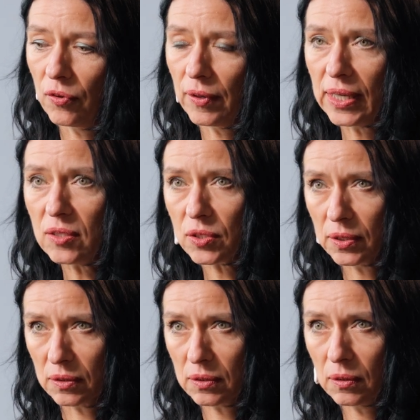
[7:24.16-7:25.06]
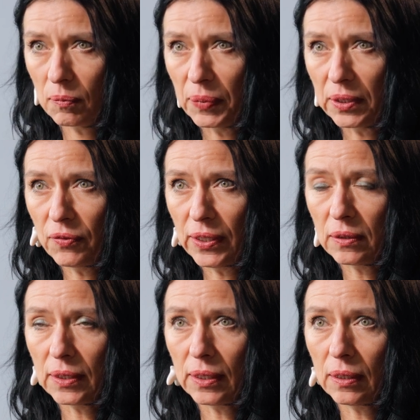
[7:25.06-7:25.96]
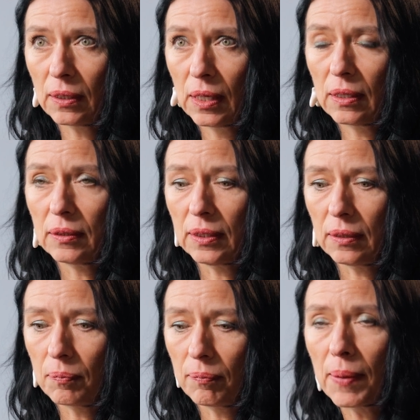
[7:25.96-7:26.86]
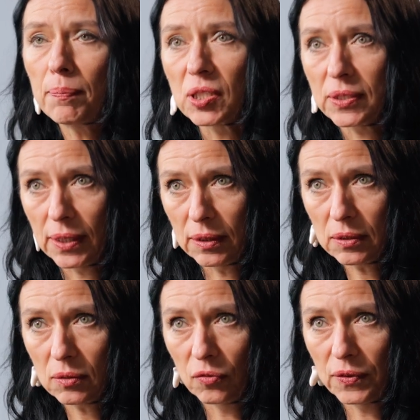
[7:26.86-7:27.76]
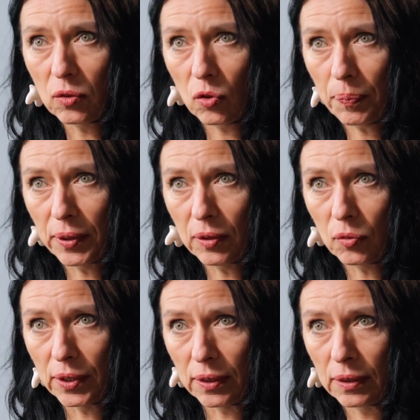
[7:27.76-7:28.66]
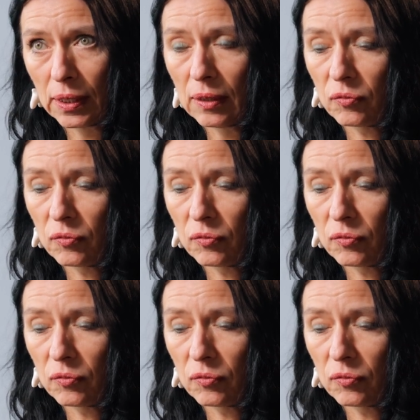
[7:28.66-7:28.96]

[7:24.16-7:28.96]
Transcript: relations between the member states of the European Union,